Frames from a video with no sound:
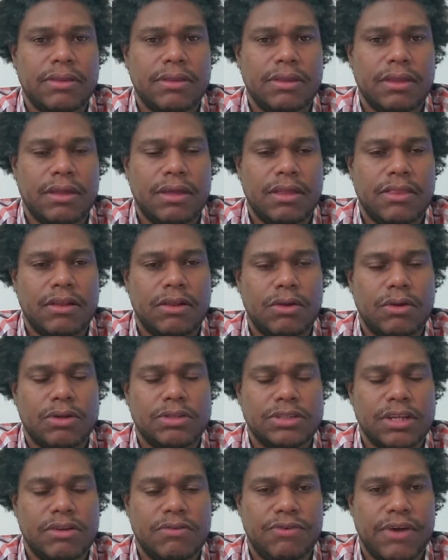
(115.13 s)
the Lord's
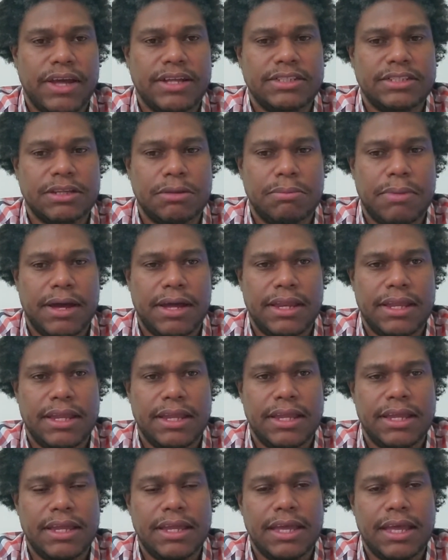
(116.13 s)
going to find
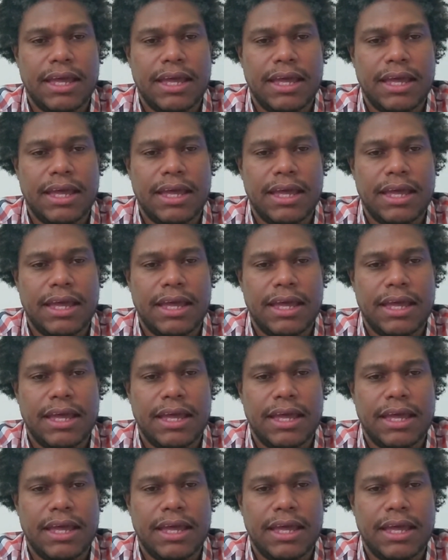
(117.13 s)
somebody